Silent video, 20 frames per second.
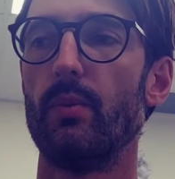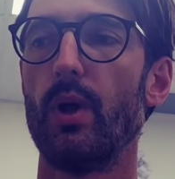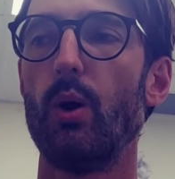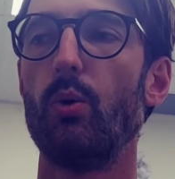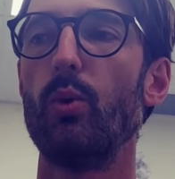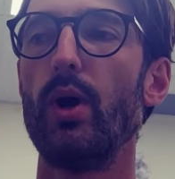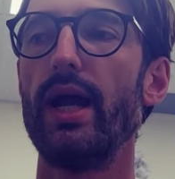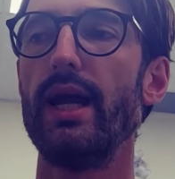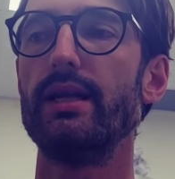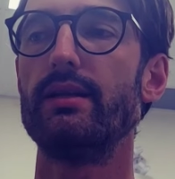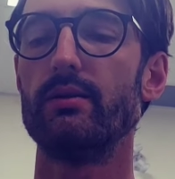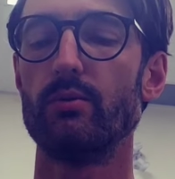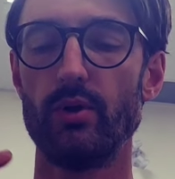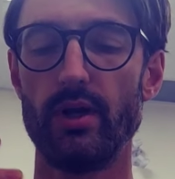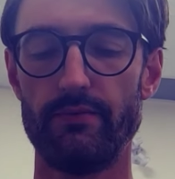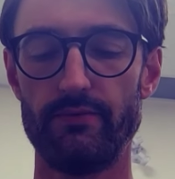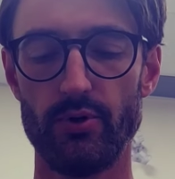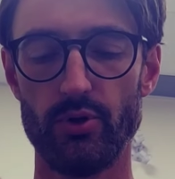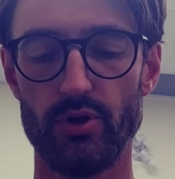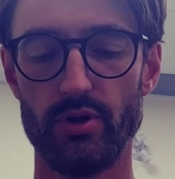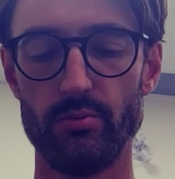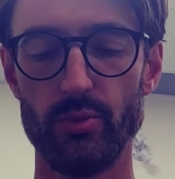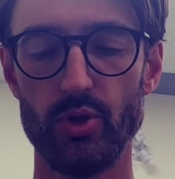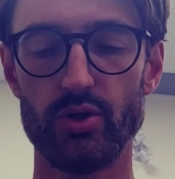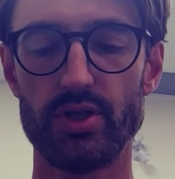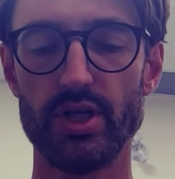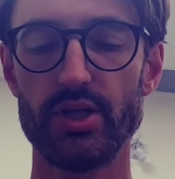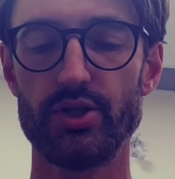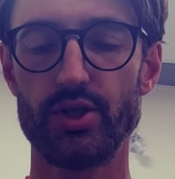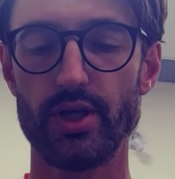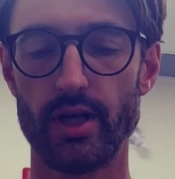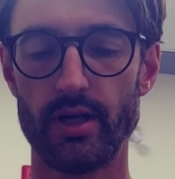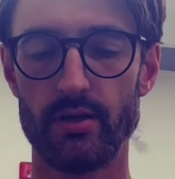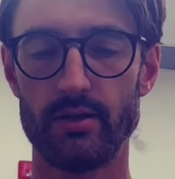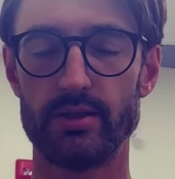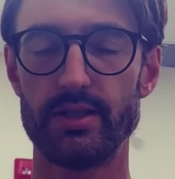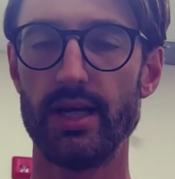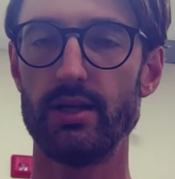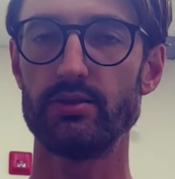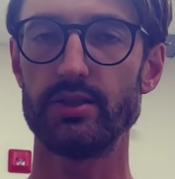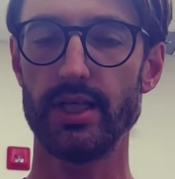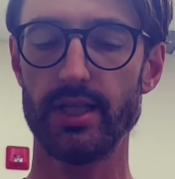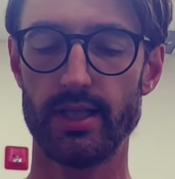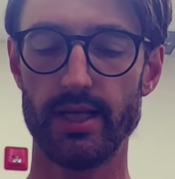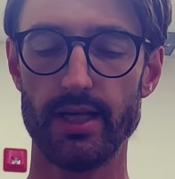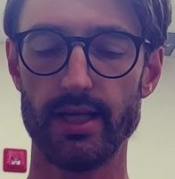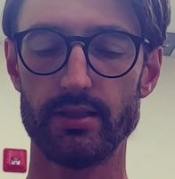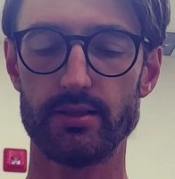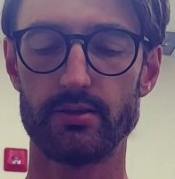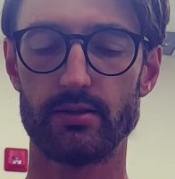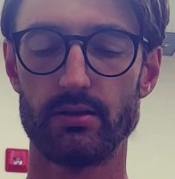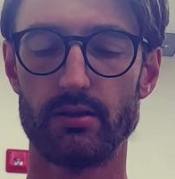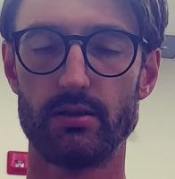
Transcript: way, if you're the musician, sounds like this.